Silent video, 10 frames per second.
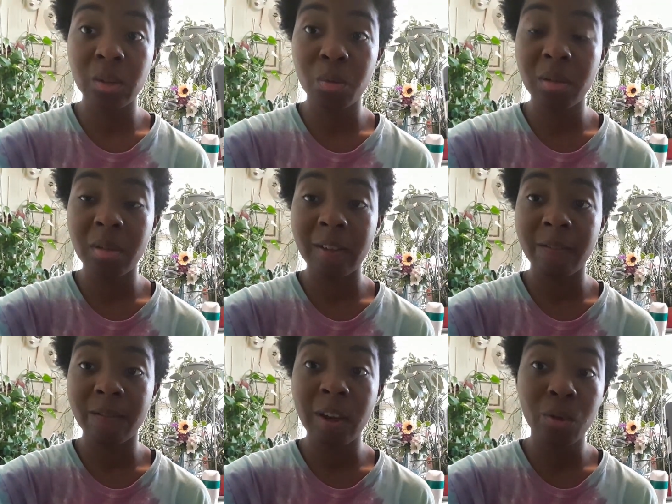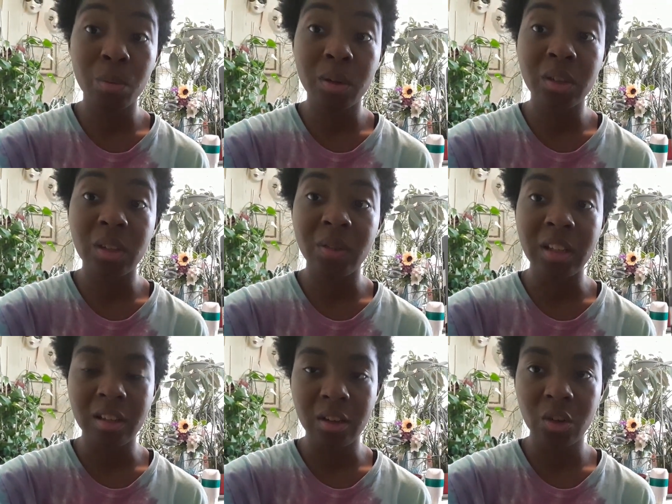is one of my favorite books of the
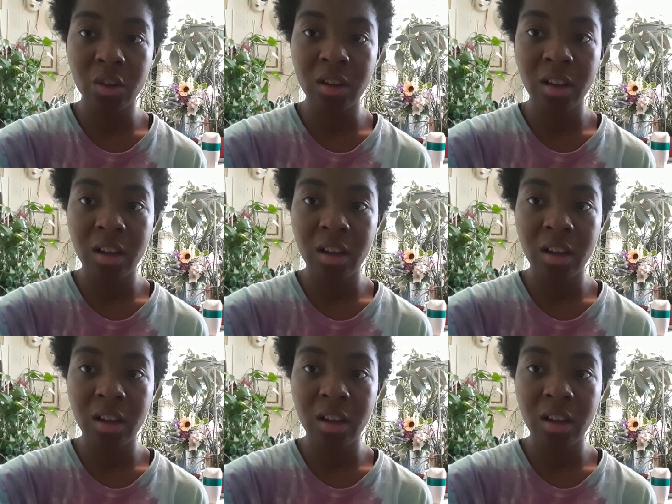year,